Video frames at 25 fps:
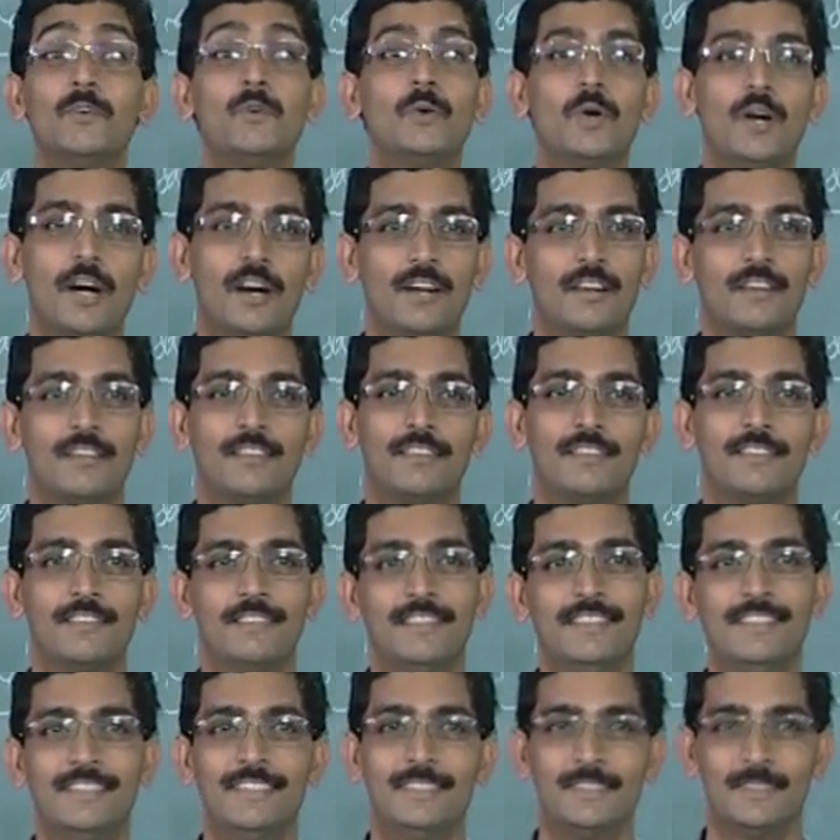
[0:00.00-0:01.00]
Hard,
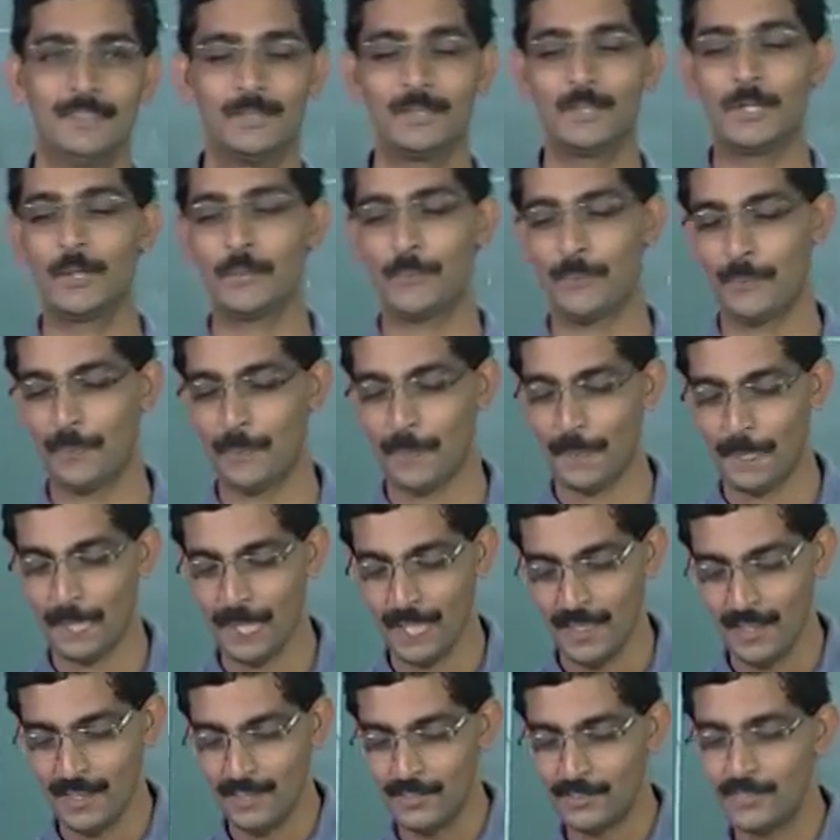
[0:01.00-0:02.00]
right?
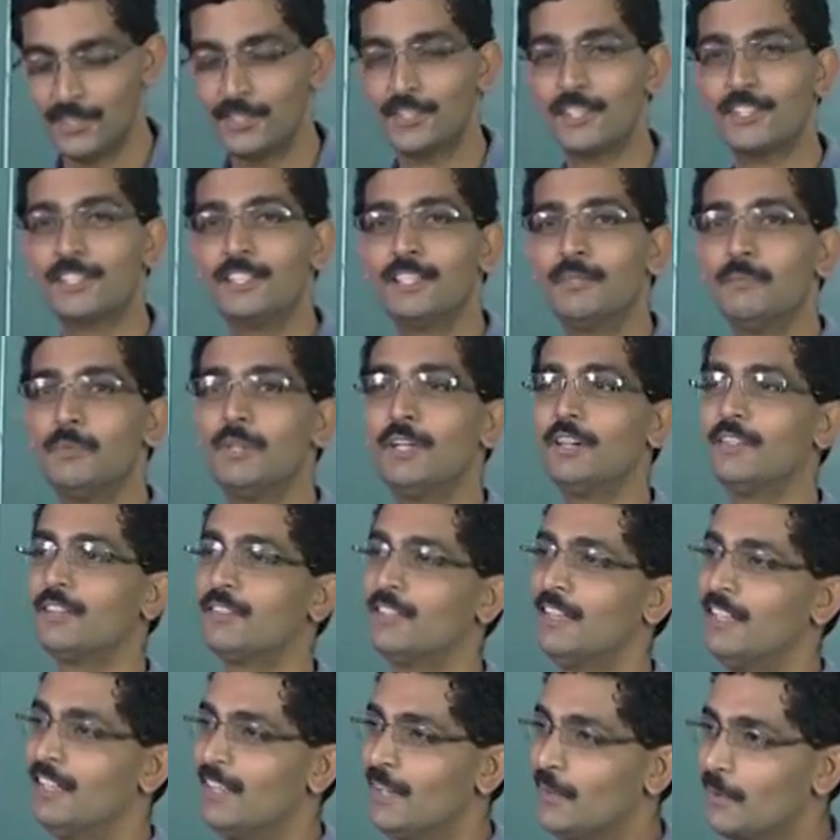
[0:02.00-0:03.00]
It's interesting because
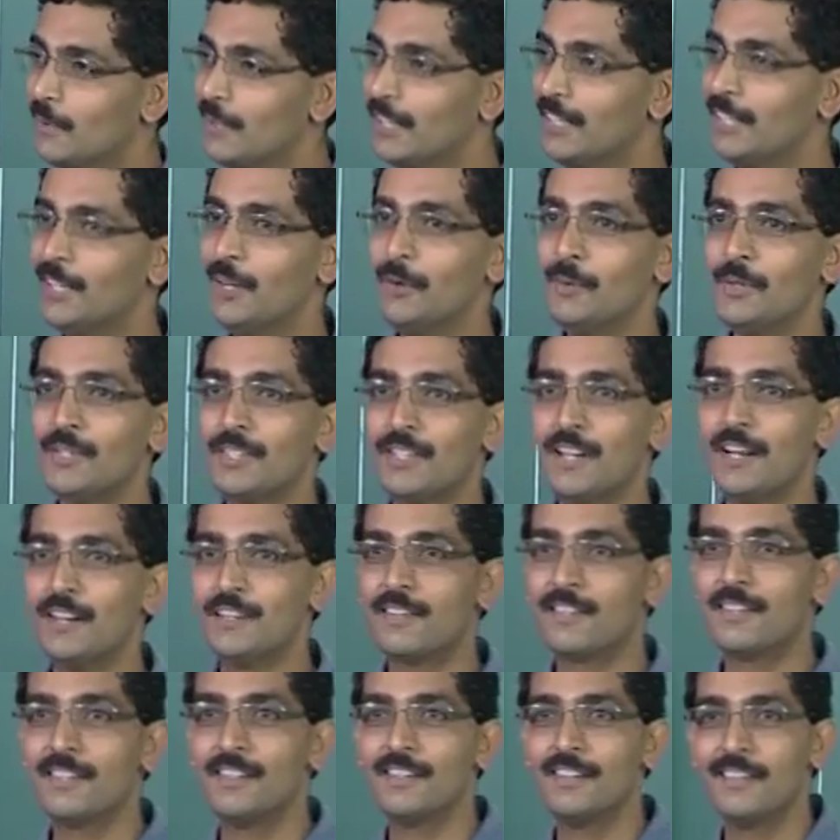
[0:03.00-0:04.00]
only now we start
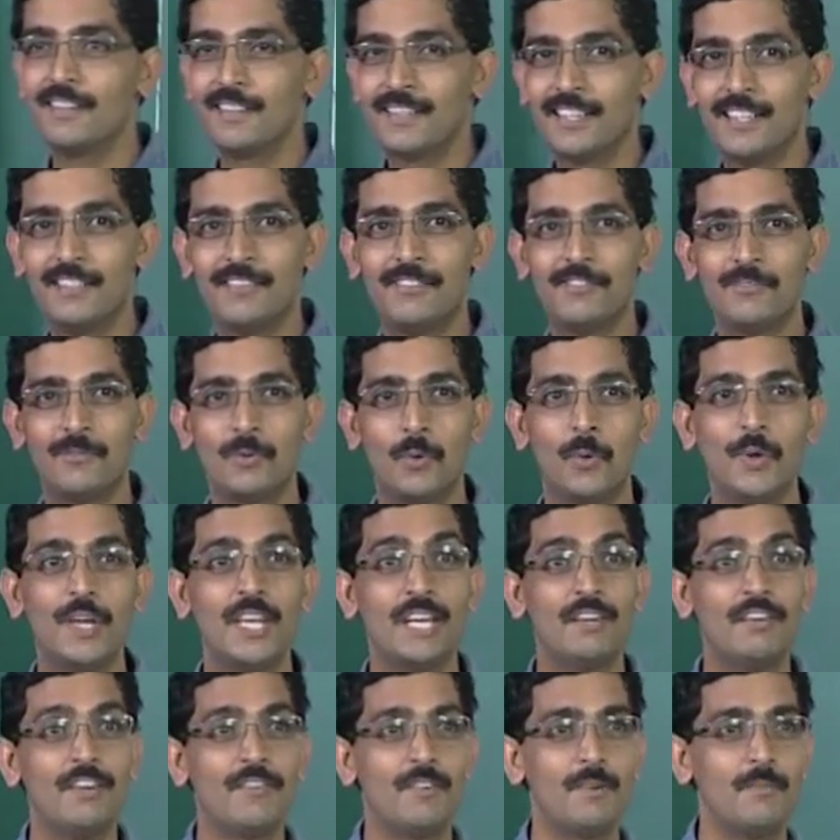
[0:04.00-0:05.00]
kind of going
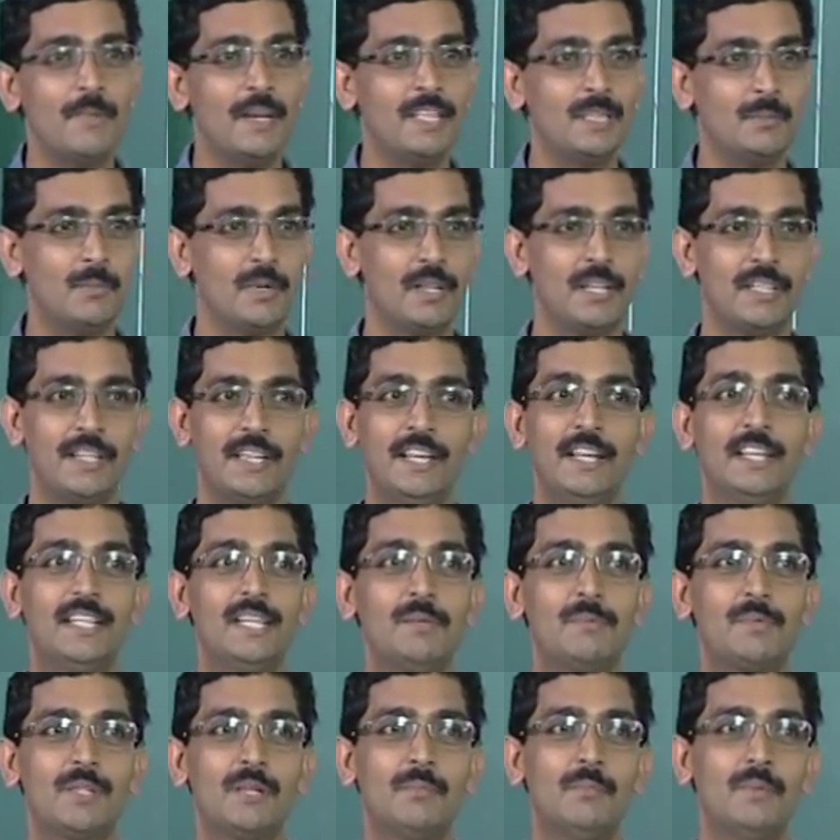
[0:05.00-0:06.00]
away from math modeling.
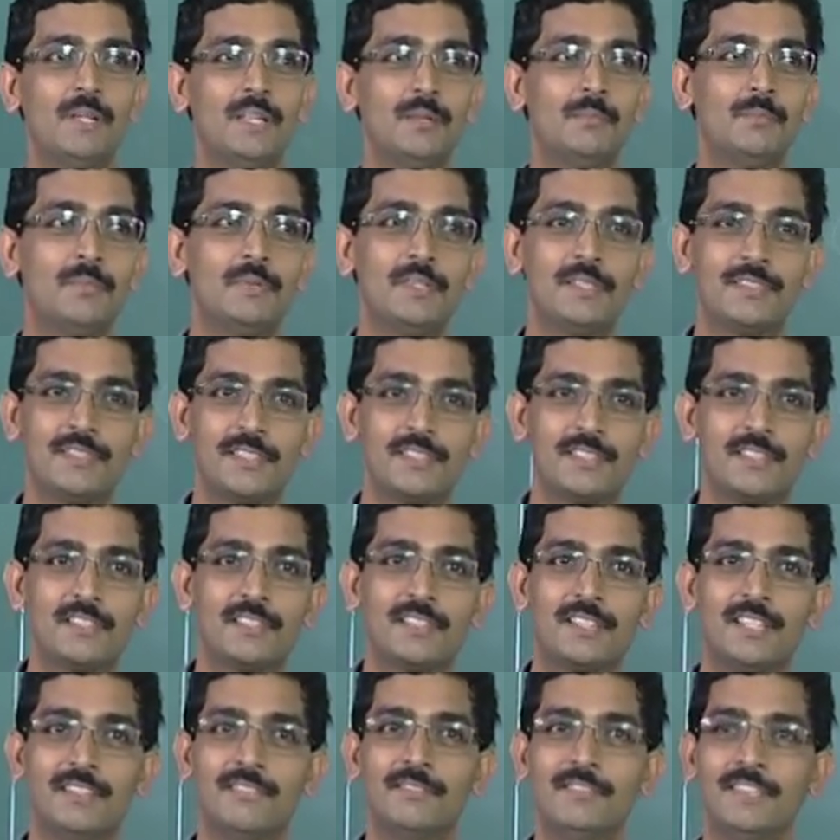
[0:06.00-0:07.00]
Anytime somebody builds a
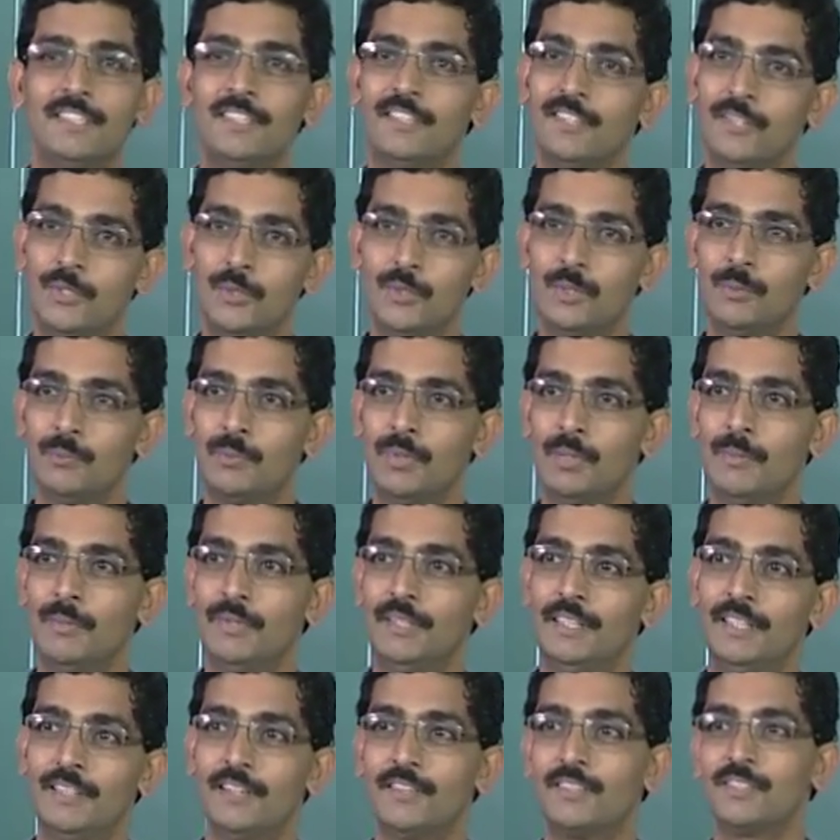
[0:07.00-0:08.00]
system, either you
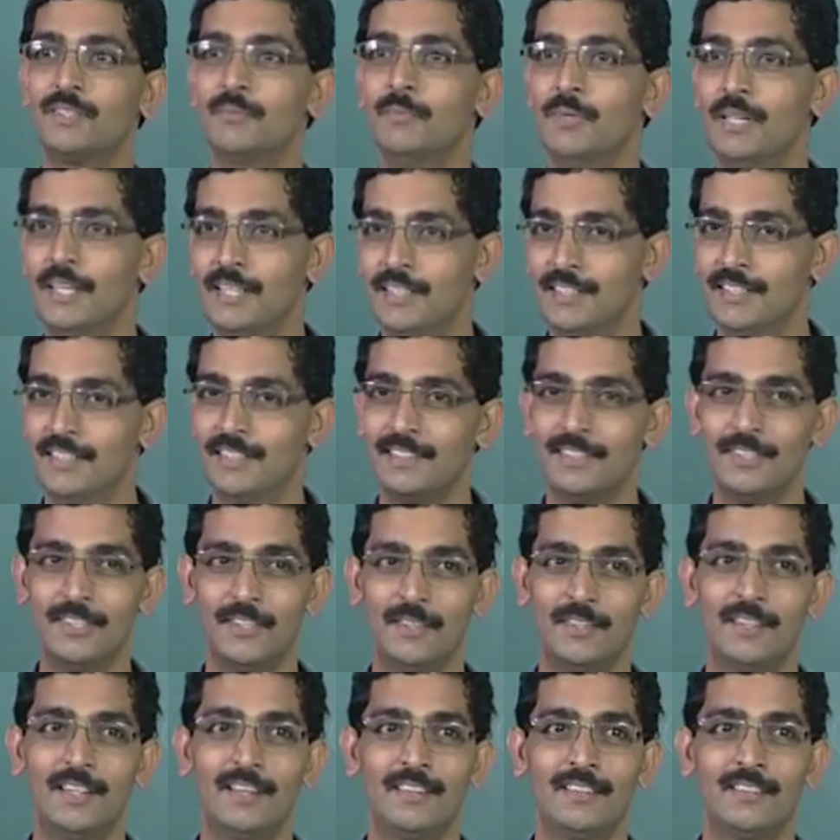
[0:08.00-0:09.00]
implement it or simulate it and then you are
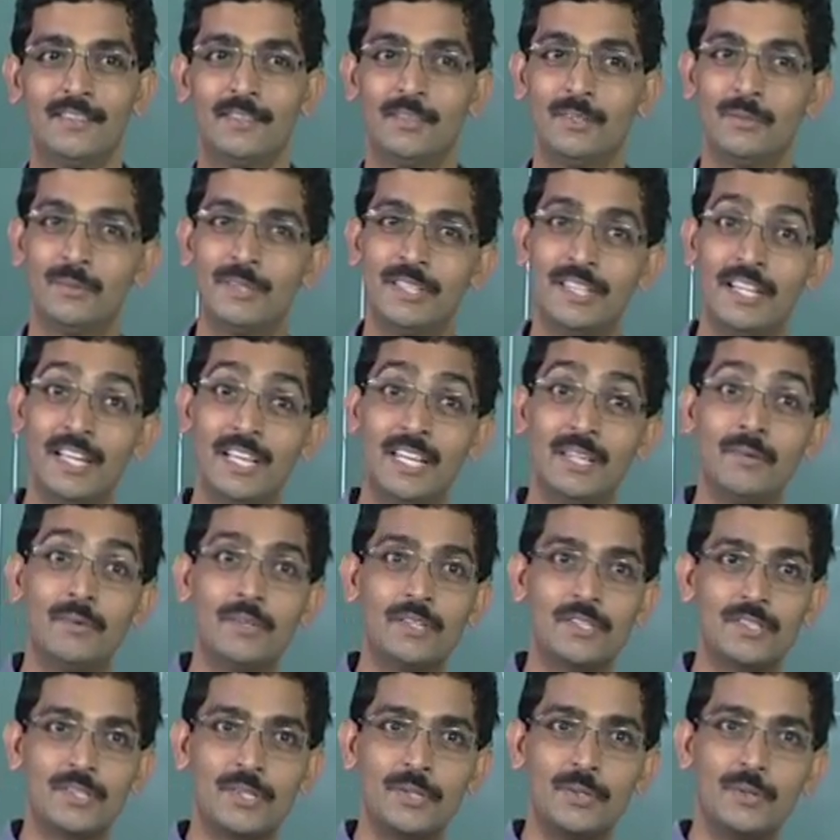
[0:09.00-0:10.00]
done. Nobody really
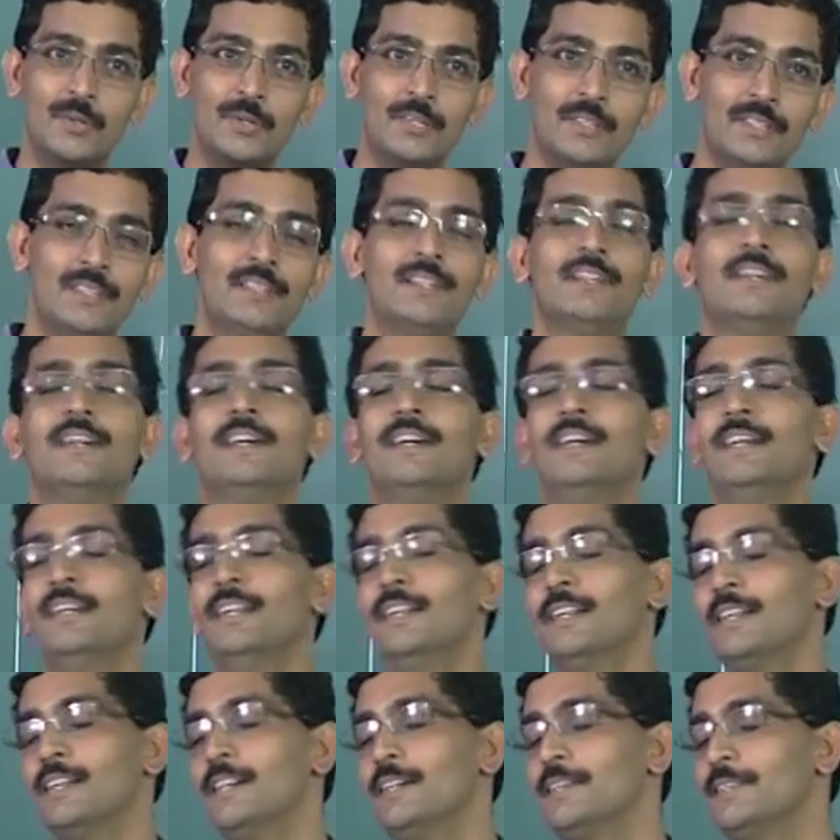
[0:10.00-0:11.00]
wants to go to the
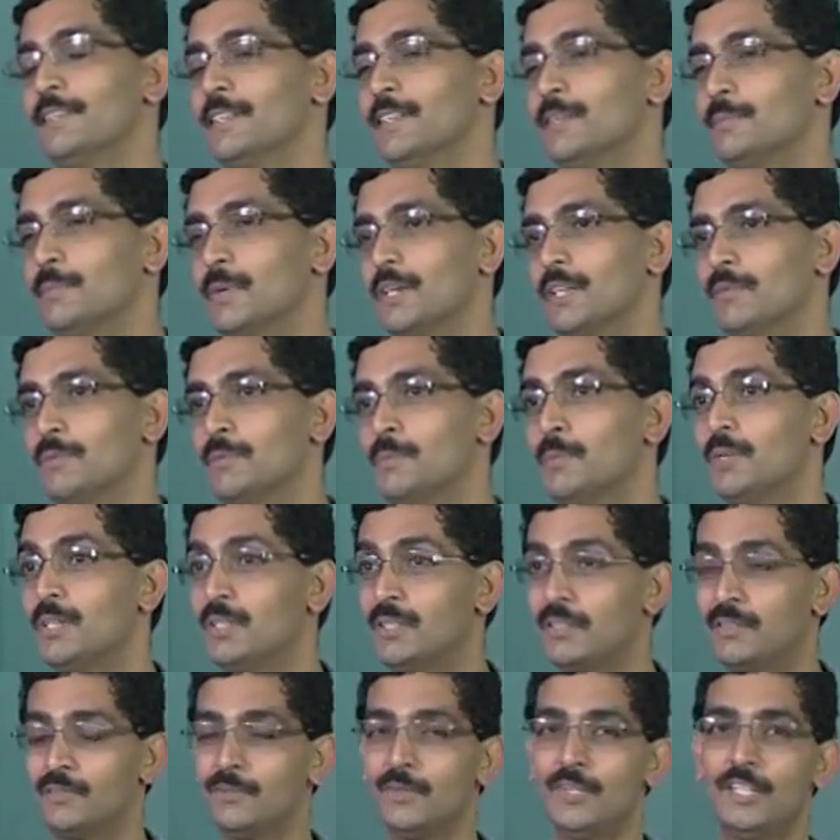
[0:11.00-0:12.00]
analytical part of it.
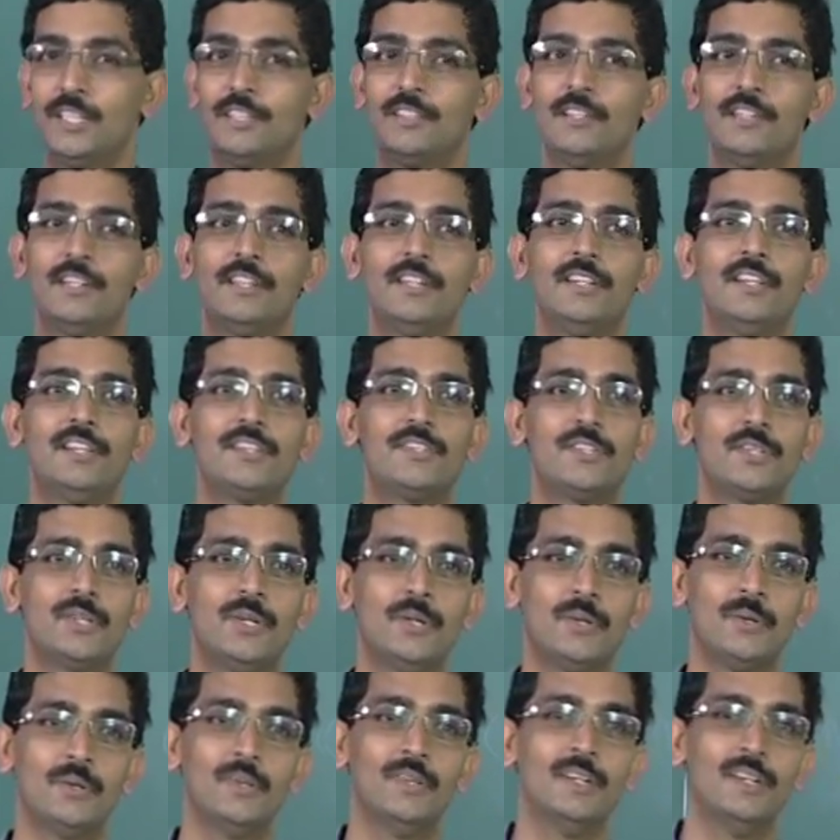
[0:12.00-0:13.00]
But 20-30 years
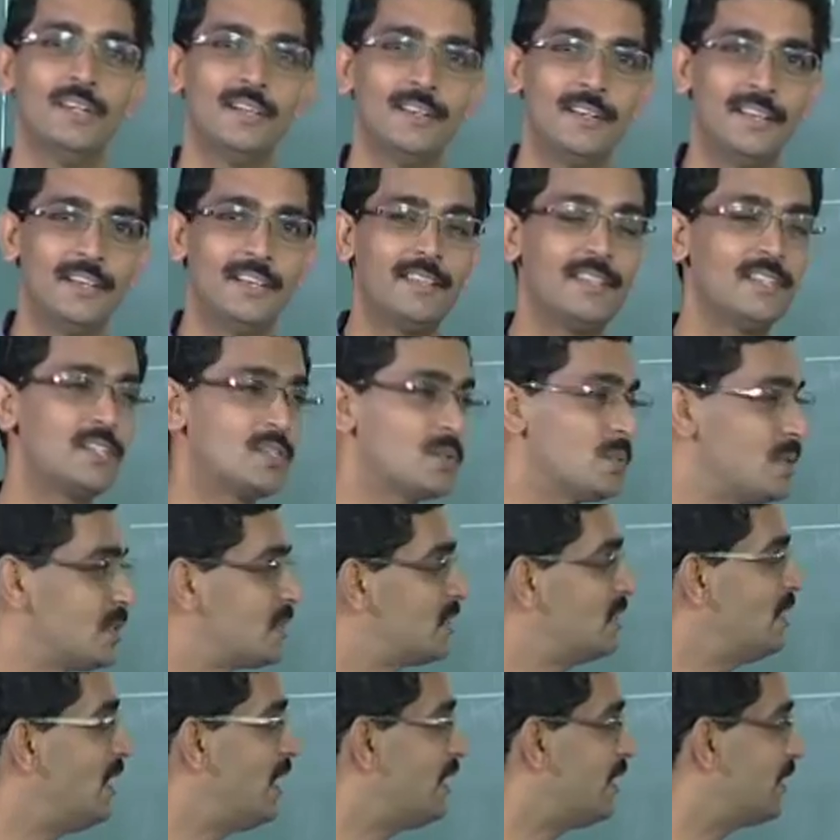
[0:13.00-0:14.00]
ago, right, this
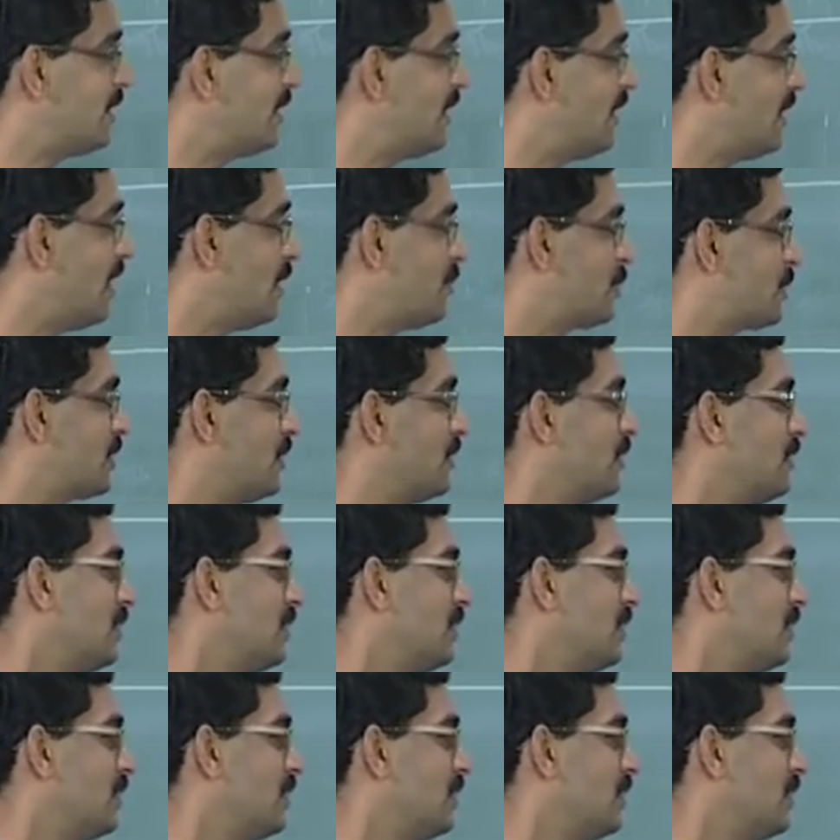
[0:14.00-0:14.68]
was not a real option.